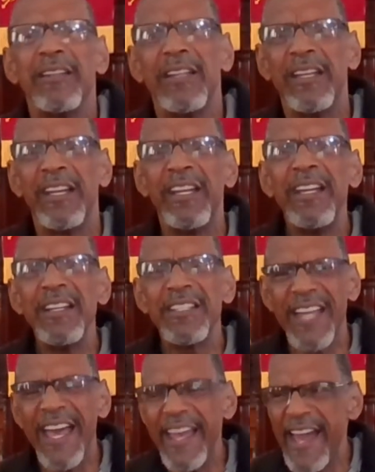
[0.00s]
and here's
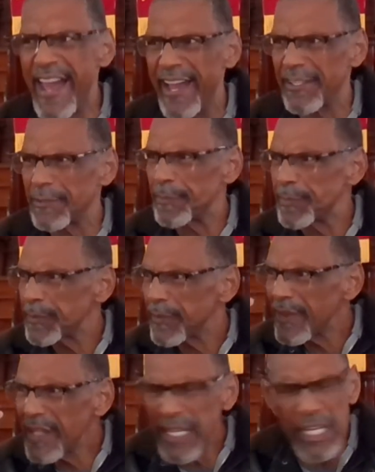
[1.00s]
Ahaz
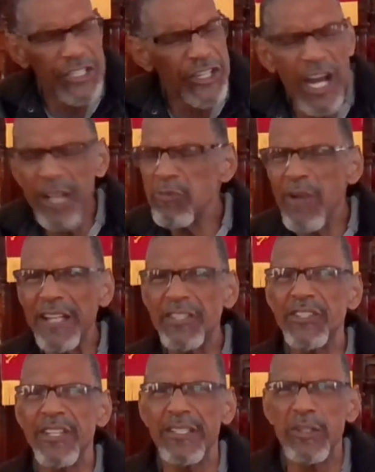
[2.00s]
as unrighteous as
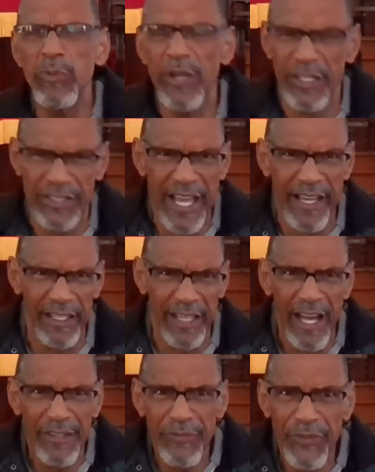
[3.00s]
he was, like a lot of
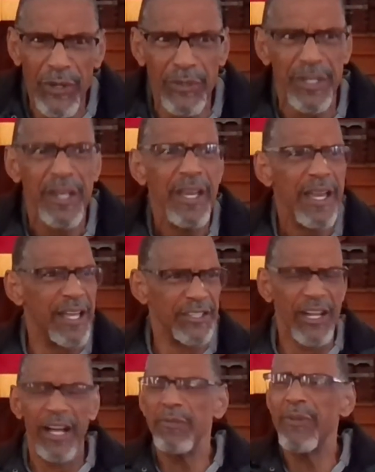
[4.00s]
folks, as
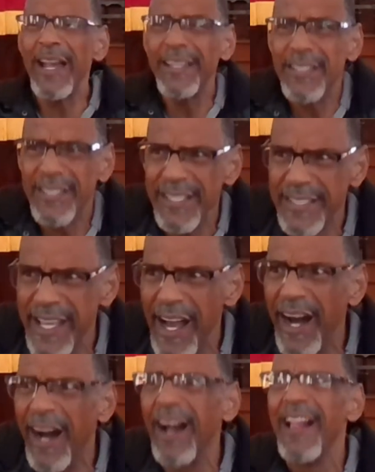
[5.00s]
unrighteous as they are,
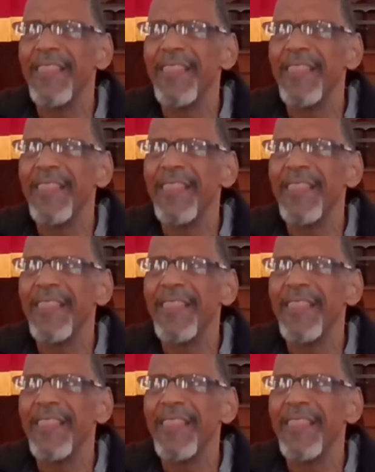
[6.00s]
they